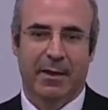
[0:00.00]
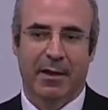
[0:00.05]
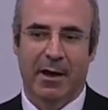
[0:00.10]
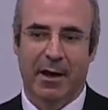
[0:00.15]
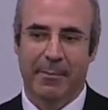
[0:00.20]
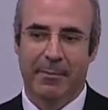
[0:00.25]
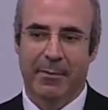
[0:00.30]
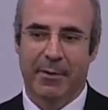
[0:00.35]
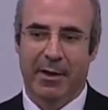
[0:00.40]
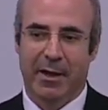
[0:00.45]

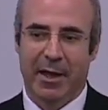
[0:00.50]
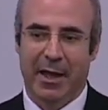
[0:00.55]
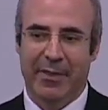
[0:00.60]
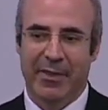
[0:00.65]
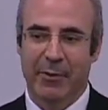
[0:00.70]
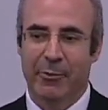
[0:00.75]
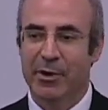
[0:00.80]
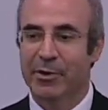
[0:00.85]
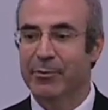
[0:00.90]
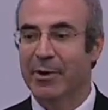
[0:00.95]
Um, and
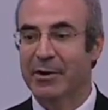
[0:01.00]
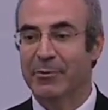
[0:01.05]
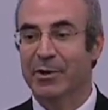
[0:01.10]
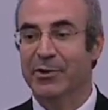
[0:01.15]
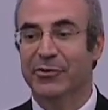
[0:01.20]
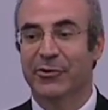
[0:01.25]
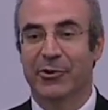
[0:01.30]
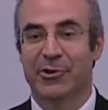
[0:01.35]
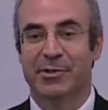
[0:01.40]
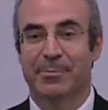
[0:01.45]
they wouldn't write
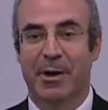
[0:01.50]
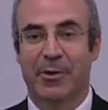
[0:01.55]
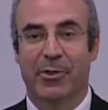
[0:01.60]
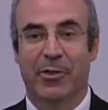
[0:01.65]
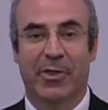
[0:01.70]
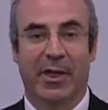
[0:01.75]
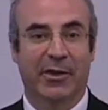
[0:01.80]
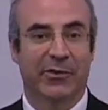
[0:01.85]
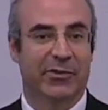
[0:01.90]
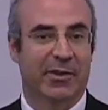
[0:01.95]
research about the
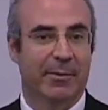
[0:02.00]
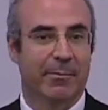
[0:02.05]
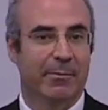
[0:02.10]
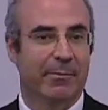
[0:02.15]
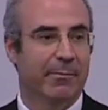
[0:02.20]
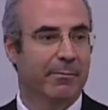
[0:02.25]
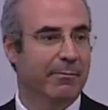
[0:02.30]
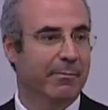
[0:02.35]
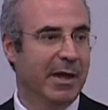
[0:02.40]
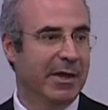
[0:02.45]
things that
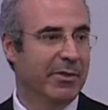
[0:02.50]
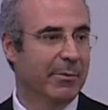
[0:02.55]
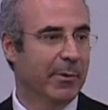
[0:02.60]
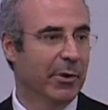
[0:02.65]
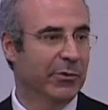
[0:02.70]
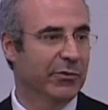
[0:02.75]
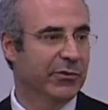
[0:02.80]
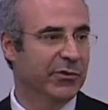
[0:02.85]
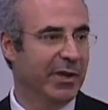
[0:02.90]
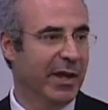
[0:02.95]
made the
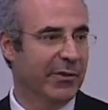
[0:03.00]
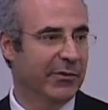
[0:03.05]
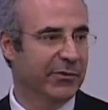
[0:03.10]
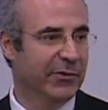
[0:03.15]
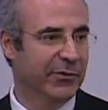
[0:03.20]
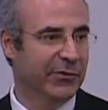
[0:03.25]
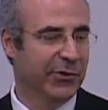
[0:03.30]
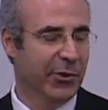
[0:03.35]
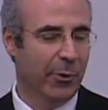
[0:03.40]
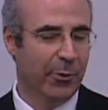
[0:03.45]
most sense.
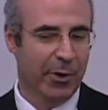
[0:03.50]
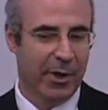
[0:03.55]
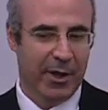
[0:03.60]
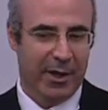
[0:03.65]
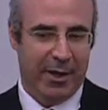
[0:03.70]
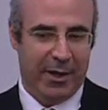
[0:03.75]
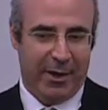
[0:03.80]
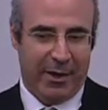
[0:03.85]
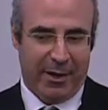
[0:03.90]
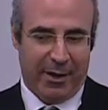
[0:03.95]
And so
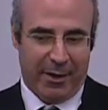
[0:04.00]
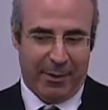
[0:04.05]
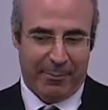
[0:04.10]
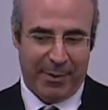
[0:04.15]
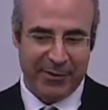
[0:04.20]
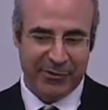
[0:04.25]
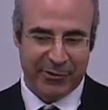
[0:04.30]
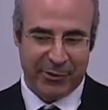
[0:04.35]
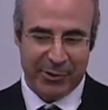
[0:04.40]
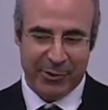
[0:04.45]

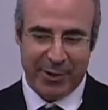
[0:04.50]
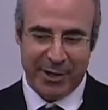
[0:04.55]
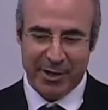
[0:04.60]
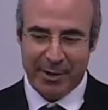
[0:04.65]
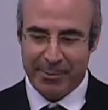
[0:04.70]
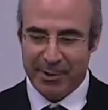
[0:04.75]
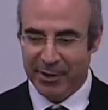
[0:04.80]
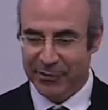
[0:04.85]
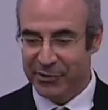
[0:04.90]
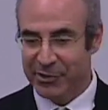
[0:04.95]
basically you end
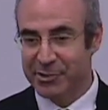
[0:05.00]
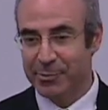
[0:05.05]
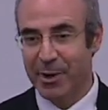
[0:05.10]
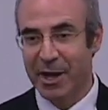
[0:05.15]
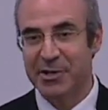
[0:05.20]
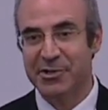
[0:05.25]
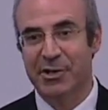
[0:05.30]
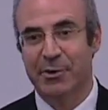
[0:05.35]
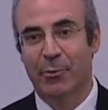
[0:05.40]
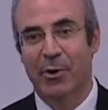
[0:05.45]
up in a
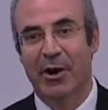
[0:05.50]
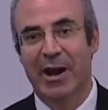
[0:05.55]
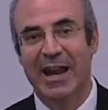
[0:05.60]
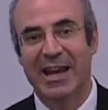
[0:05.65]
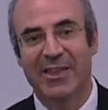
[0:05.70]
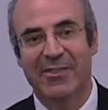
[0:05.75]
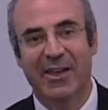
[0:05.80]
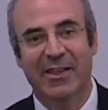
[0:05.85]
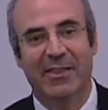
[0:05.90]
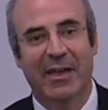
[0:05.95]
situation where
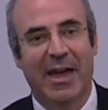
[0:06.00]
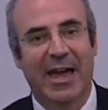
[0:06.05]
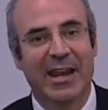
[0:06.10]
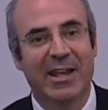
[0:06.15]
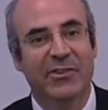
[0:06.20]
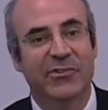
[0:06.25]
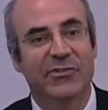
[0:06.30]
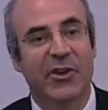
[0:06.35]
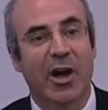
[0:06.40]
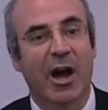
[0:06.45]
anything,
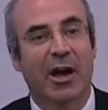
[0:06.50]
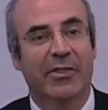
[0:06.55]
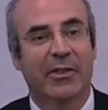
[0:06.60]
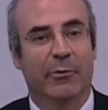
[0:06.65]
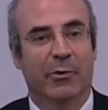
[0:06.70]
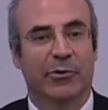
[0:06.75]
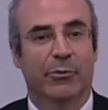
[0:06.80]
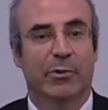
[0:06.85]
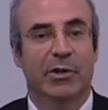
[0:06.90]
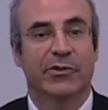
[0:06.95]
any stock that
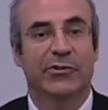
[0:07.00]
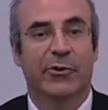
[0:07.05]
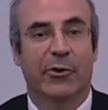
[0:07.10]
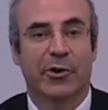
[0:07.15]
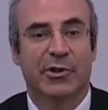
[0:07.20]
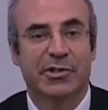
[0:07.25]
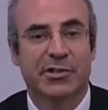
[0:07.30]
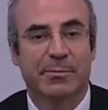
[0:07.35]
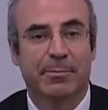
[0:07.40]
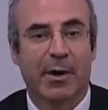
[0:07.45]
was
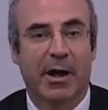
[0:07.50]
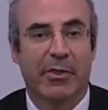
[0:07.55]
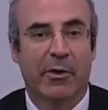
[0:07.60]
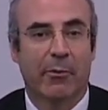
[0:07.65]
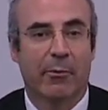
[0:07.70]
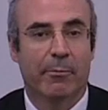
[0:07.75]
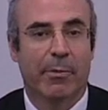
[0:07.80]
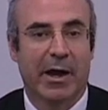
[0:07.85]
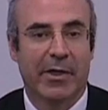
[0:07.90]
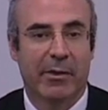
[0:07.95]
researched by the,
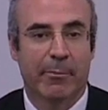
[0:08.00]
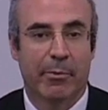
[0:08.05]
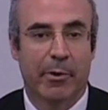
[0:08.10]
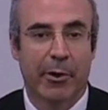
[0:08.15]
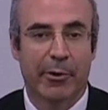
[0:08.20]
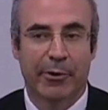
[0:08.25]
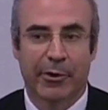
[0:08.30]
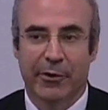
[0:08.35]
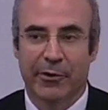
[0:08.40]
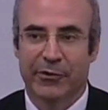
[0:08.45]
by the
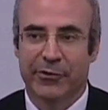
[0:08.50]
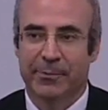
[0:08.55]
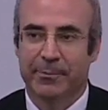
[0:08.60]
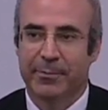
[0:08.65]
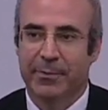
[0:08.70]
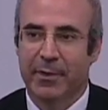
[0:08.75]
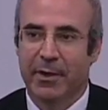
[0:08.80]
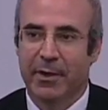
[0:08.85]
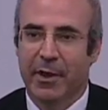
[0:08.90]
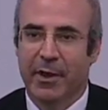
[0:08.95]
brokers
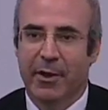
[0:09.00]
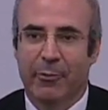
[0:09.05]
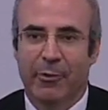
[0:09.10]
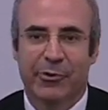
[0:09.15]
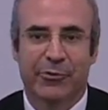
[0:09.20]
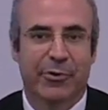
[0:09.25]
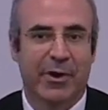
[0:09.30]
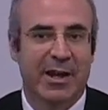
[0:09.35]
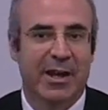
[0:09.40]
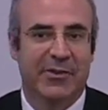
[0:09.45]

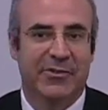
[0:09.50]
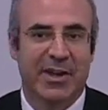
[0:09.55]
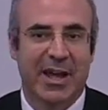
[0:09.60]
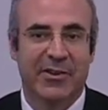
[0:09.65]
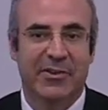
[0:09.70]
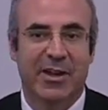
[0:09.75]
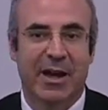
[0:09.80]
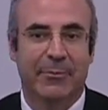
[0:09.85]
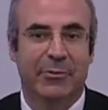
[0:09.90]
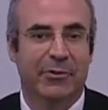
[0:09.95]
would trade at
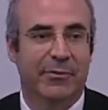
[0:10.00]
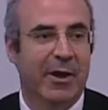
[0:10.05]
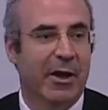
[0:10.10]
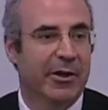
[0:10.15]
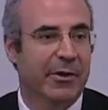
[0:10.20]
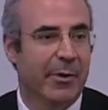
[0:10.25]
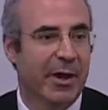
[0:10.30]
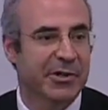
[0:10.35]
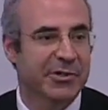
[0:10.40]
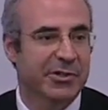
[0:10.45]
ten times the
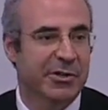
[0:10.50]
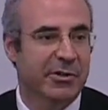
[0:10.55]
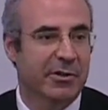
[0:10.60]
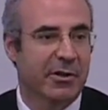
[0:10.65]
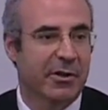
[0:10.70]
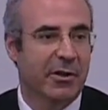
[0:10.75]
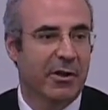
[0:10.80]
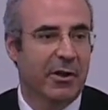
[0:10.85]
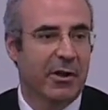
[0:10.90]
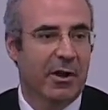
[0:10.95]
valuation
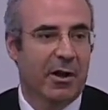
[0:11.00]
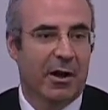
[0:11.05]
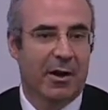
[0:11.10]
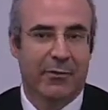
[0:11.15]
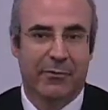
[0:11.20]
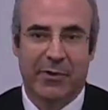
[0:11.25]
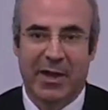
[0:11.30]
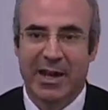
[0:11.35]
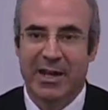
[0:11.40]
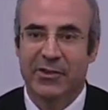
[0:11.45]

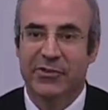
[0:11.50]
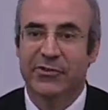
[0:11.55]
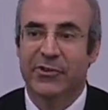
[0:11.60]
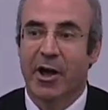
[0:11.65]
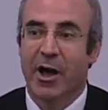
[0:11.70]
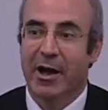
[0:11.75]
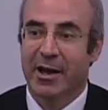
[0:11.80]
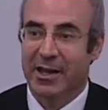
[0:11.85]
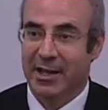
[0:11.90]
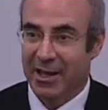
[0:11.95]
of any
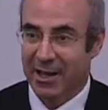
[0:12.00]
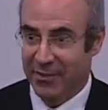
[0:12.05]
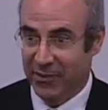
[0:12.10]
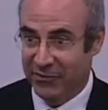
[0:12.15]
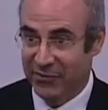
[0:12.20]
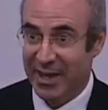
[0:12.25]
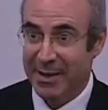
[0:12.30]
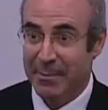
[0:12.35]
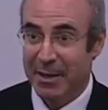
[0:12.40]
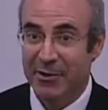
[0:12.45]
stock in the
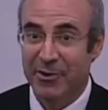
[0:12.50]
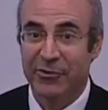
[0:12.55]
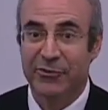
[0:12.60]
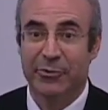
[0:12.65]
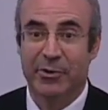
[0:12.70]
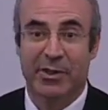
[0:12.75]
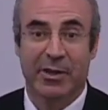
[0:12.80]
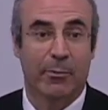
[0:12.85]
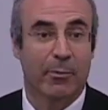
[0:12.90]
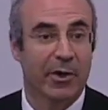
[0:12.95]
same
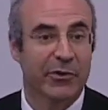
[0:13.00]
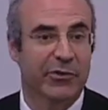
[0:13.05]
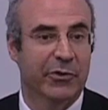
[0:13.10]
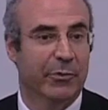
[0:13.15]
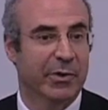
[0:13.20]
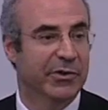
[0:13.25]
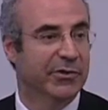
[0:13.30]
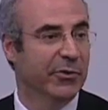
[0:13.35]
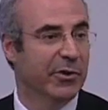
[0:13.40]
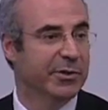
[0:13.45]
industry that wasn't
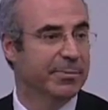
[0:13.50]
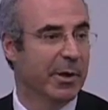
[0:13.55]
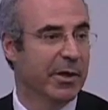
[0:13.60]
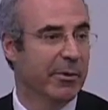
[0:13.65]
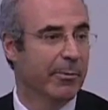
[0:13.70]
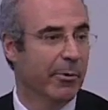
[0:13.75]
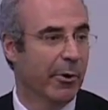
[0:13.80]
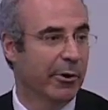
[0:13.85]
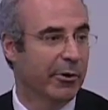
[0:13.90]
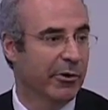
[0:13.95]
researched by the
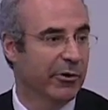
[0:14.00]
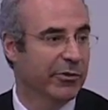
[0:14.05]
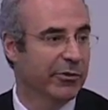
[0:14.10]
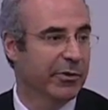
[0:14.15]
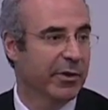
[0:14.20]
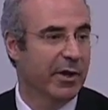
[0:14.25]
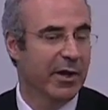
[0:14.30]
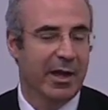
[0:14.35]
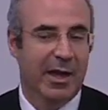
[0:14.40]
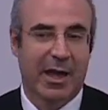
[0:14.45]
brokers.
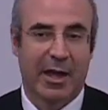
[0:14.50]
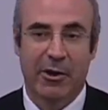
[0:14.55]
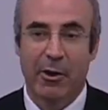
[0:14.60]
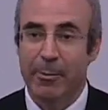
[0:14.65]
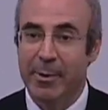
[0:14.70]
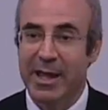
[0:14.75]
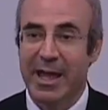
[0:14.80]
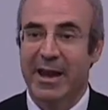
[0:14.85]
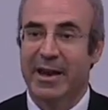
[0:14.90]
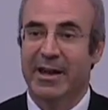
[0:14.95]
And
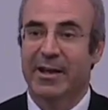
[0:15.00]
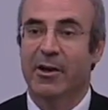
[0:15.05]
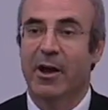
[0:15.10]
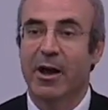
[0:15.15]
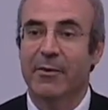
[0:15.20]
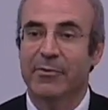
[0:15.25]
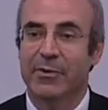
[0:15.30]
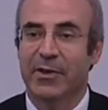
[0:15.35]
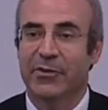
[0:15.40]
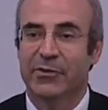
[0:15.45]
nobody had any
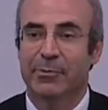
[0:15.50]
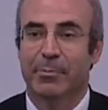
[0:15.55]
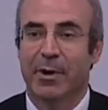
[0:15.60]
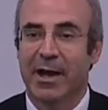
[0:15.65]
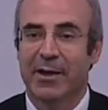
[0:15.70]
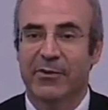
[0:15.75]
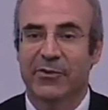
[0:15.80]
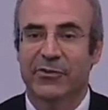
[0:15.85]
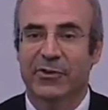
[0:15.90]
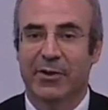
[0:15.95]
confidence in
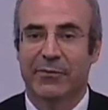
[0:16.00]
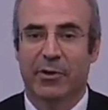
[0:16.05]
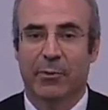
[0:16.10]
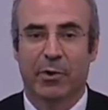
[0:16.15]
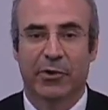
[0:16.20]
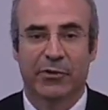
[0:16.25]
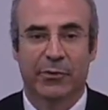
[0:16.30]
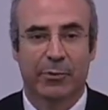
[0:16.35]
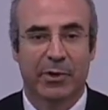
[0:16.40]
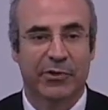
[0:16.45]
buying the stuff that
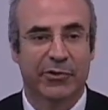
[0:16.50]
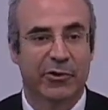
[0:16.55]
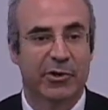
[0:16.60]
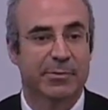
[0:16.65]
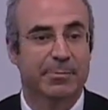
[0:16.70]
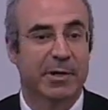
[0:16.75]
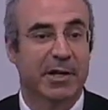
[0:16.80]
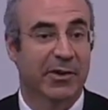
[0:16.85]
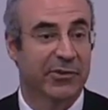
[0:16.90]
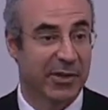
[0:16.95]
wasn't
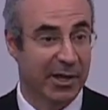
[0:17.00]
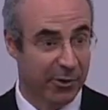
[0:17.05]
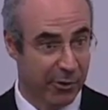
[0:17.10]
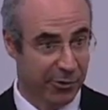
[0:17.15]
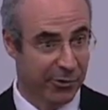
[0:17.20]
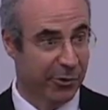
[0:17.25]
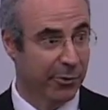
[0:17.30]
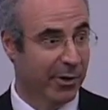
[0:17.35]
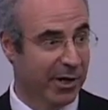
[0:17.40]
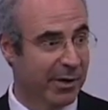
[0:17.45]
researched because they
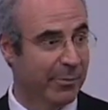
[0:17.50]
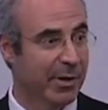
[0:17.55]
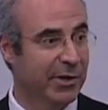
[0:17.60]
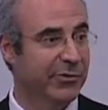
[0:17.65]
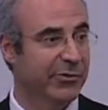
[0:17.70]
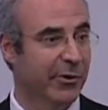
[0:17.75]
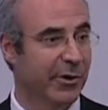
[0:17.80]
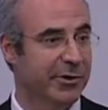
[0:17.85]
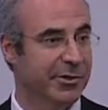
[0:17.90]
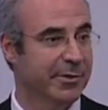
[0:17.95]
couldn't do any
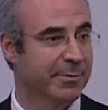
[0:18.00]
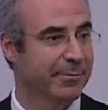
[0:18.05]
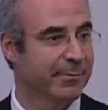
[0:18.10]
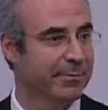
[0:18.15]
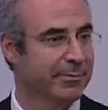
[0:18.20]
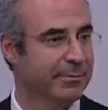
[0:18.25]
research.